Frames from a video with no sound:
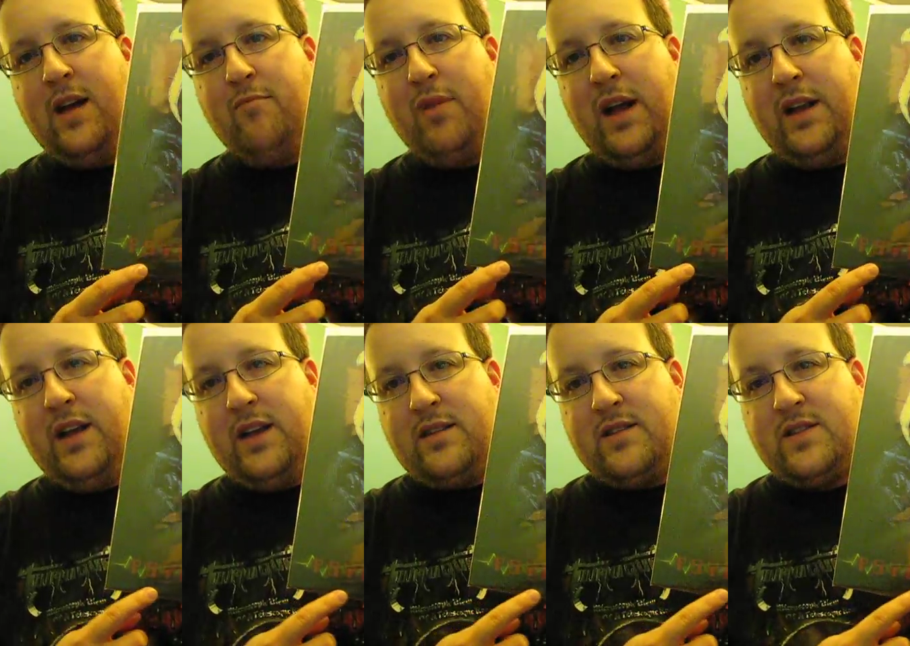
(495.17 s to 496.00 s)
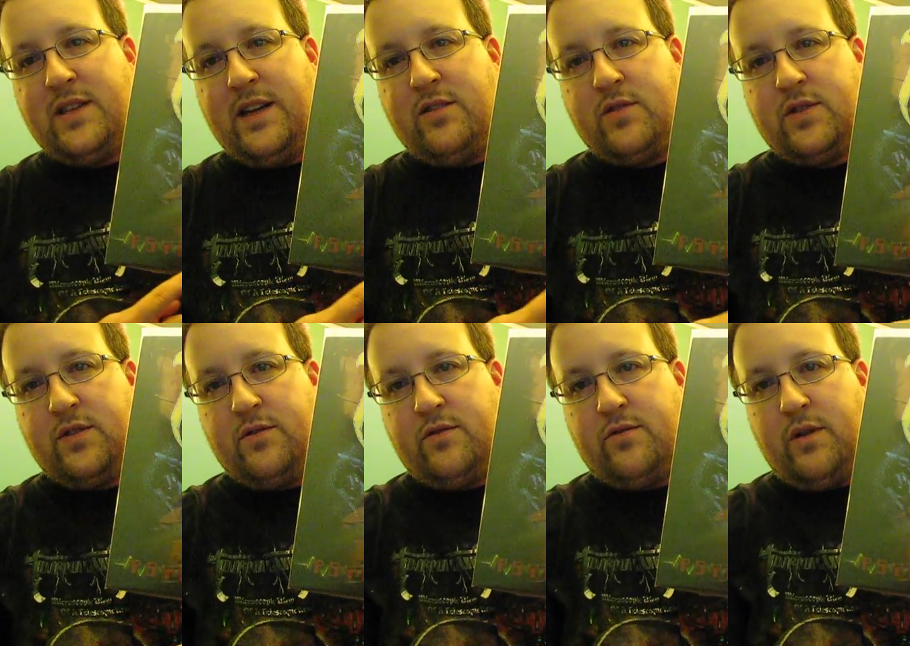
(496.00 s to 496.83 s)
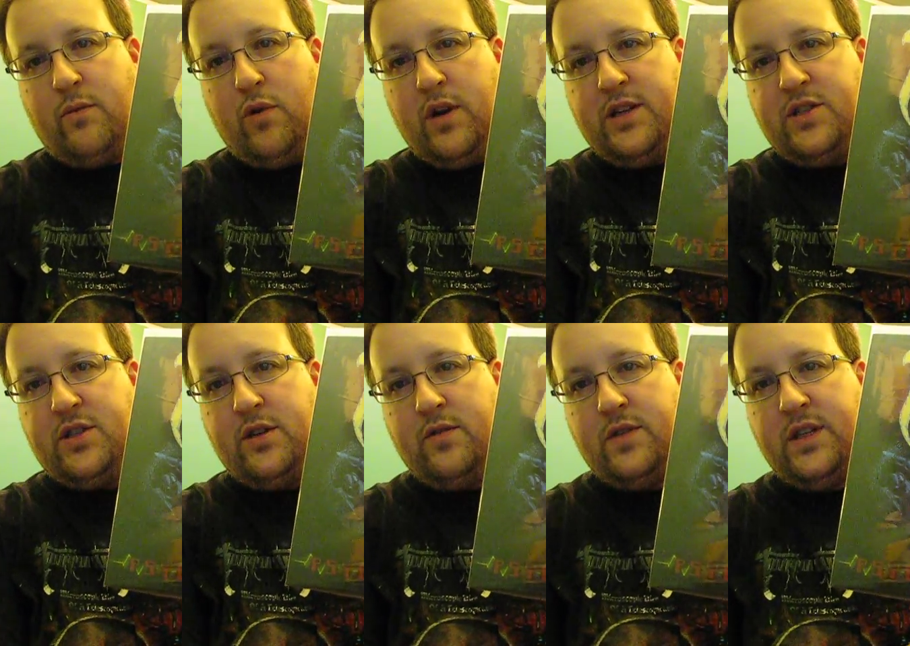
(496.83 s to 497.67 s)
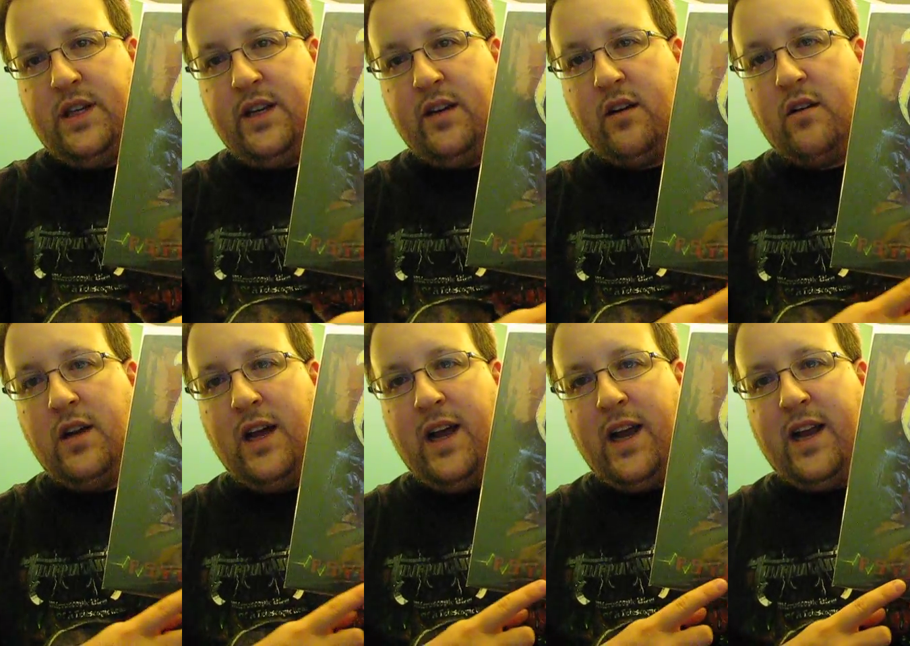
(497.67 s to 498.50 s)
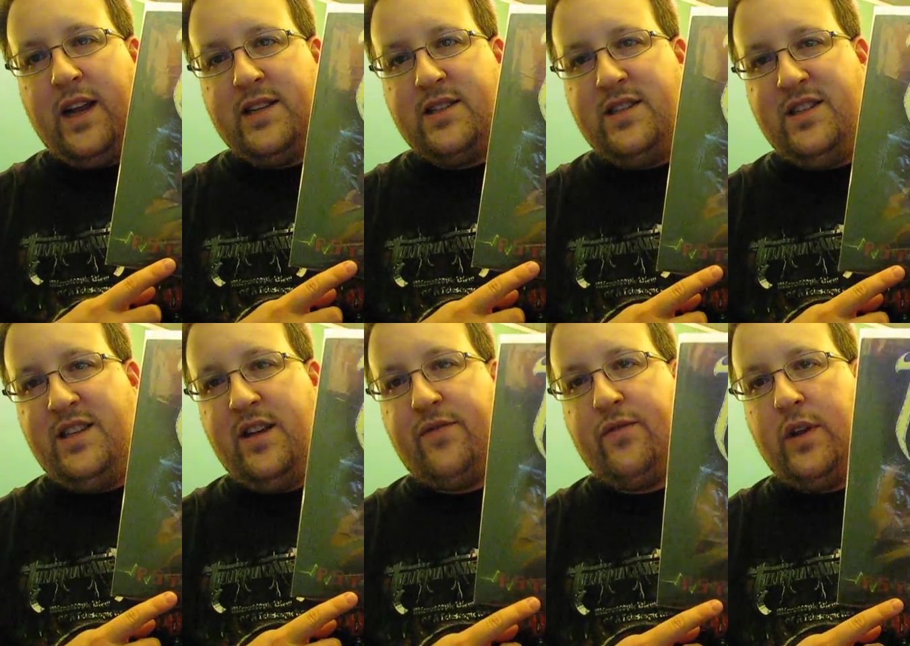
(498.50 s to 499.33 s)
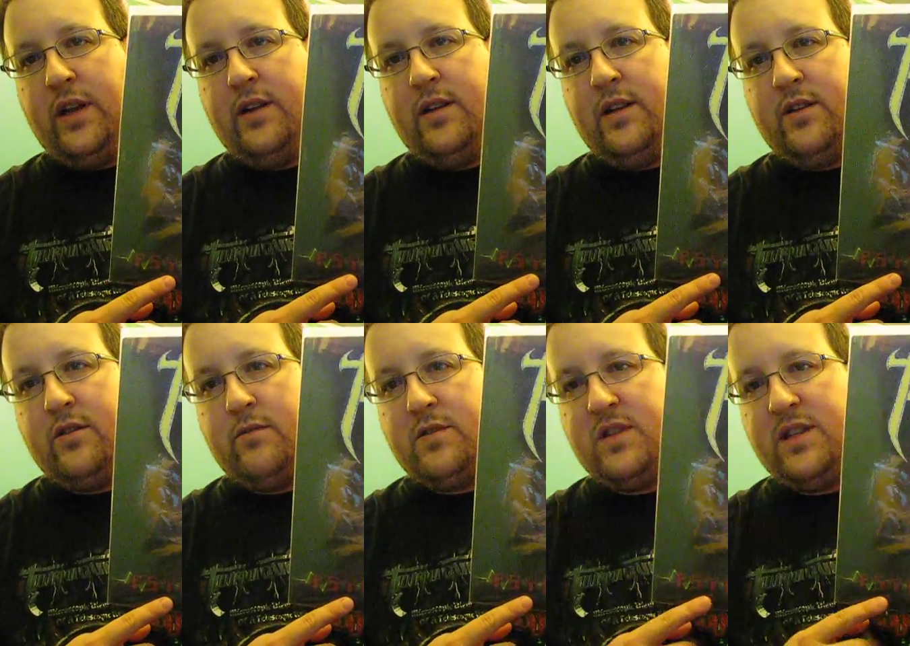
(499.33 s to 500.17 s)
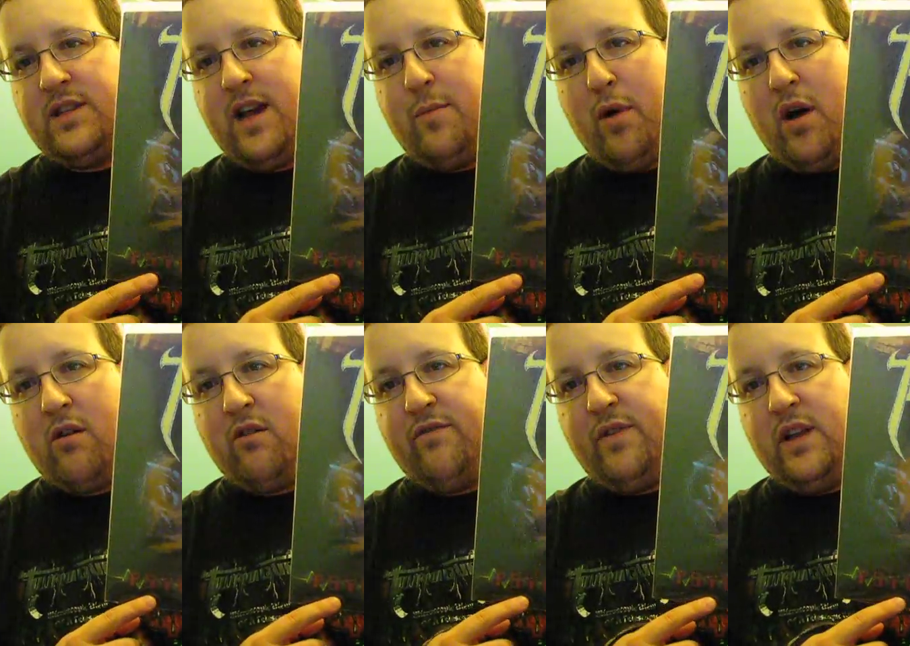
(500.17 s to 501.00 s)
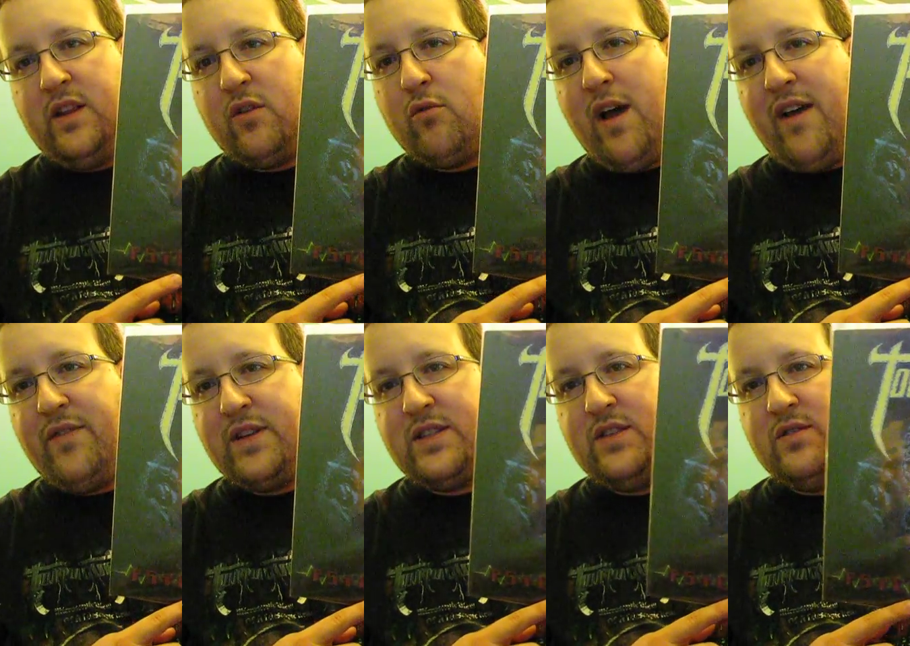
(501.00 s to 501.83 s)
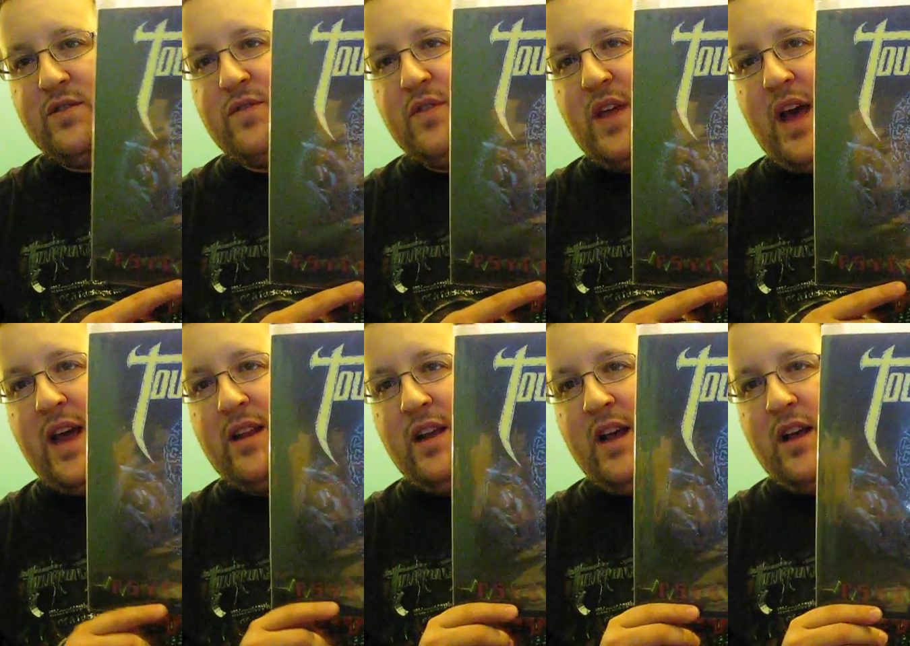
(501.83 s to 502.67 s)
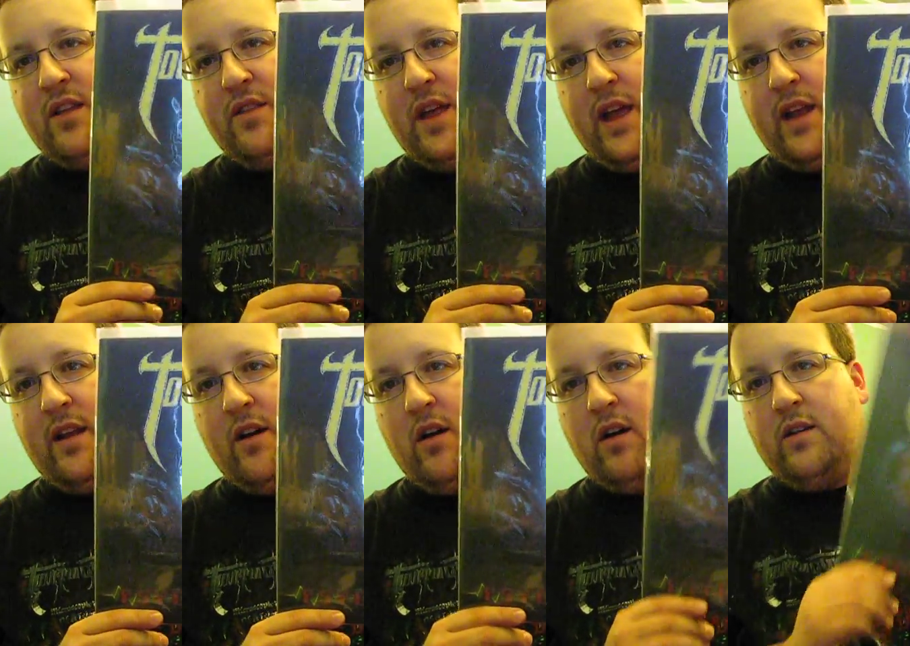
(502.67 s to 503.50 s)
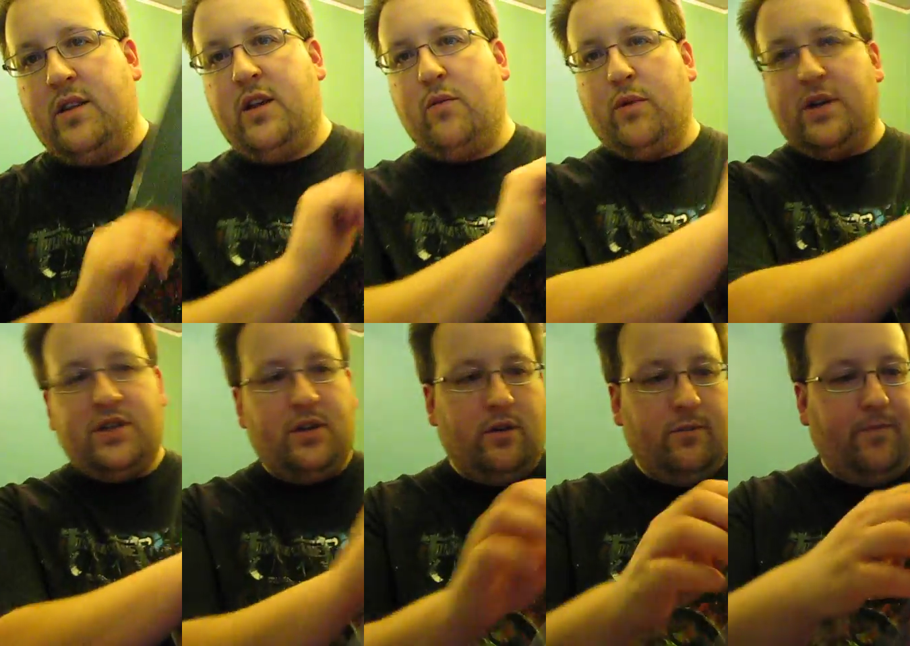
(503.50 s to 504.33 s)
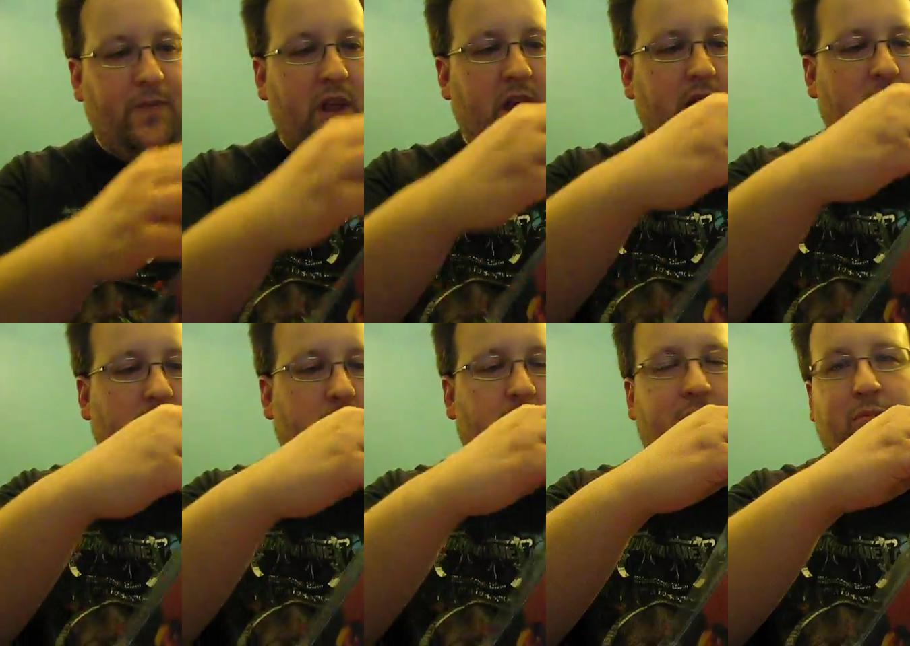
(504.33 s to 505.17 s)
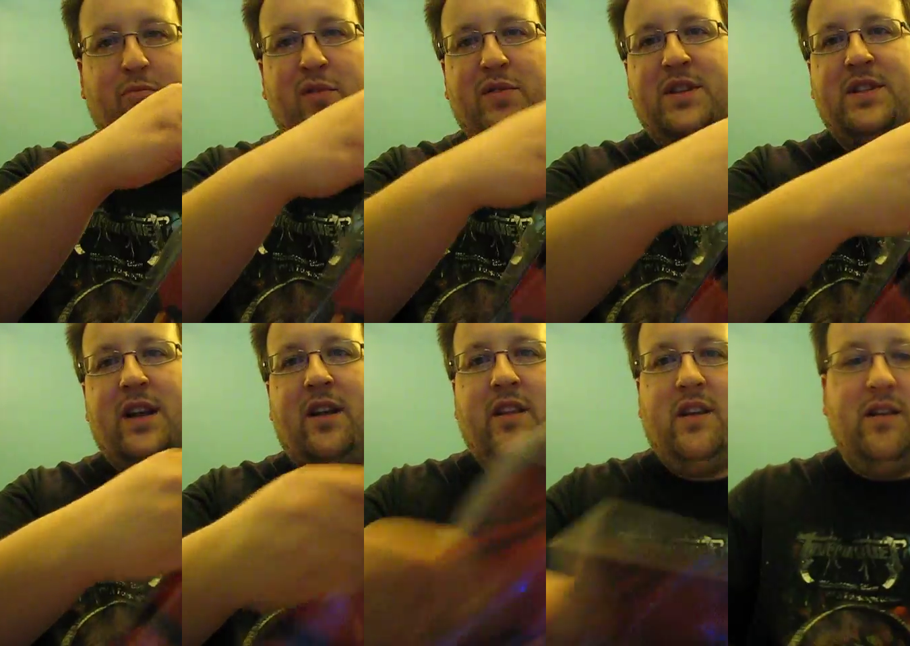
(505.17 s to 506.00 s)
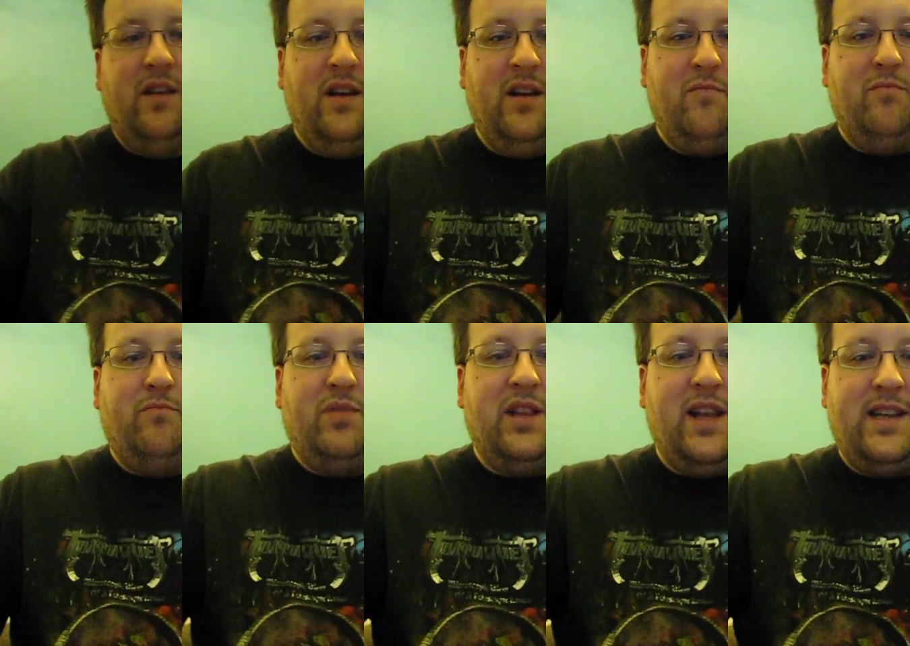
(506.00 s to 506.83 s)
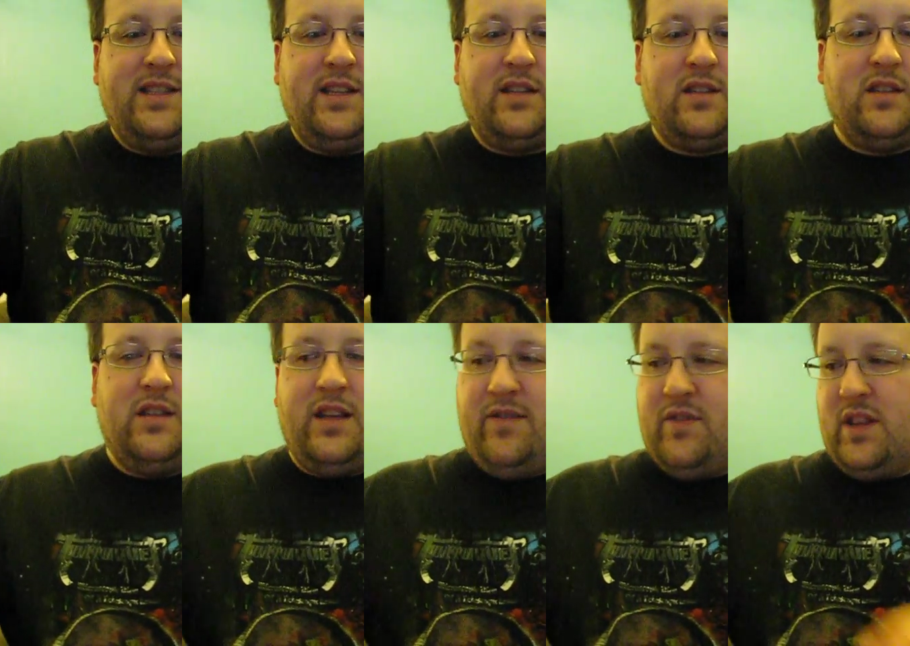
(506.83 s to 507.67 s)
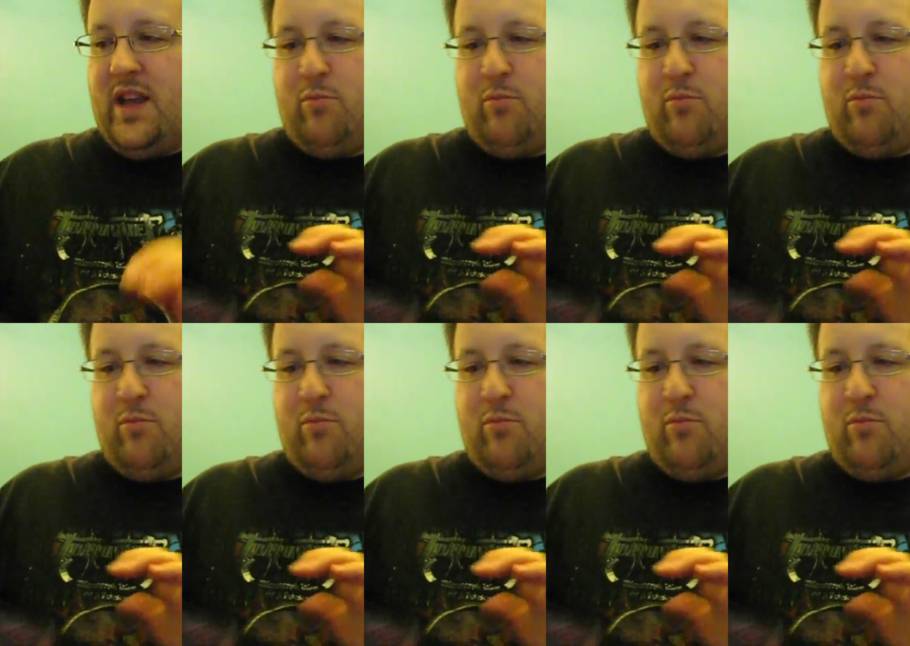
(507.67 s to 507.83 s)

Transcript: But psychosurgery, where it shows here, is different in terms of the typography and the graphics used for that than on the original. I'll go ahead and pull this out of the plastic sleeve that they